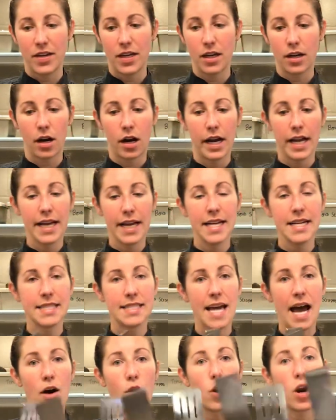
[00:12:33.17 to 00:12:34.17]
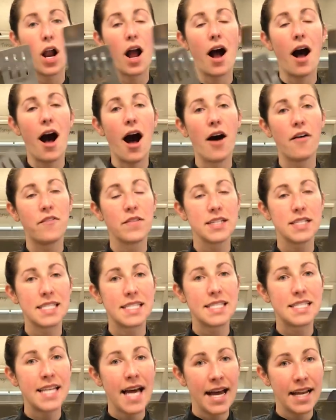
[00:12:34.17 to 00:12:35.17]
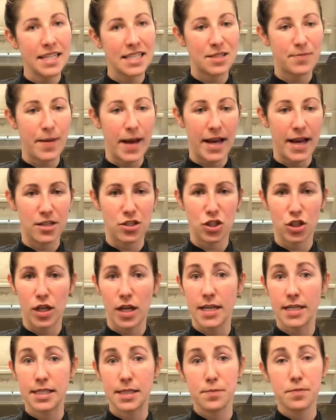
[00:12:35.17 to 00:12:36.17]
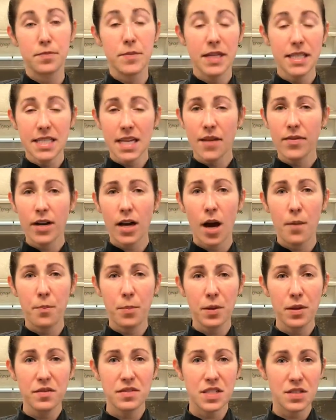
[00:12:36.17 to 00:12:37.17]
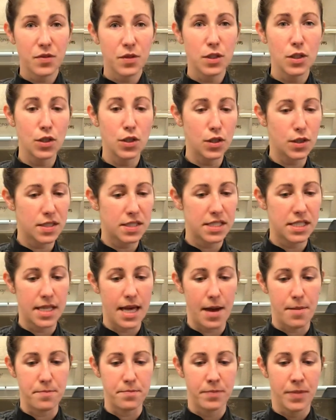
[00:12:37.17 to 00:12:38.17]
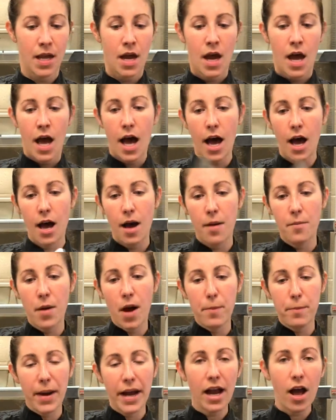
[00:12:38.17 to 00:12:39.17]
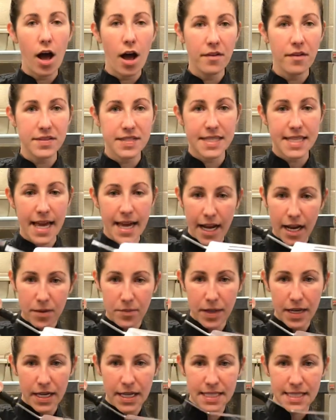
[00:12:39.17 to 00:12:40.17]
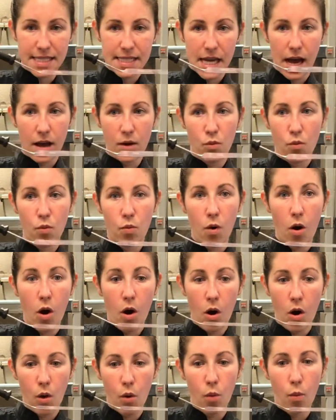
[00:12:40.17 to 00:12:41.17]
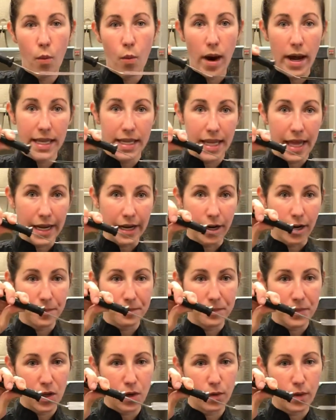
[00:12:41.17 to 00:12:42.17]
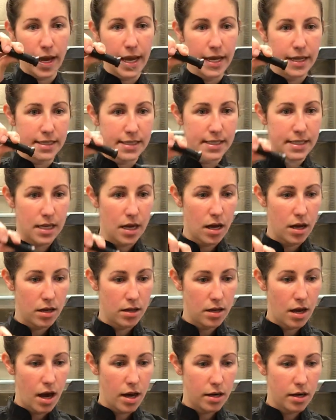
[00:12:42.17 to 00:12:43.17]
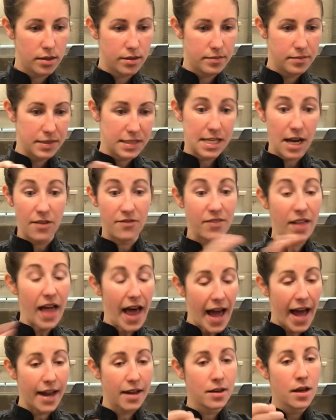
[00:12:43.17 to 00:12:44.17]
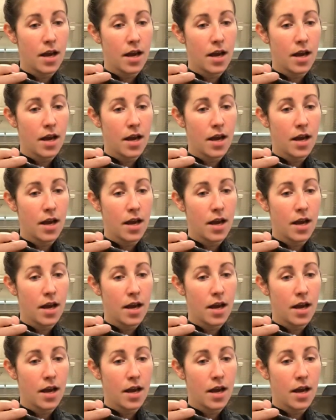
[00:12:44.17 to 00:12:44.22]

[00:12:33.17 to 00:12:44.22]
here is our offset spatulas. These have a couple of different looks to them. By offset, I mean it's not all one layer. Okay, it's not flat.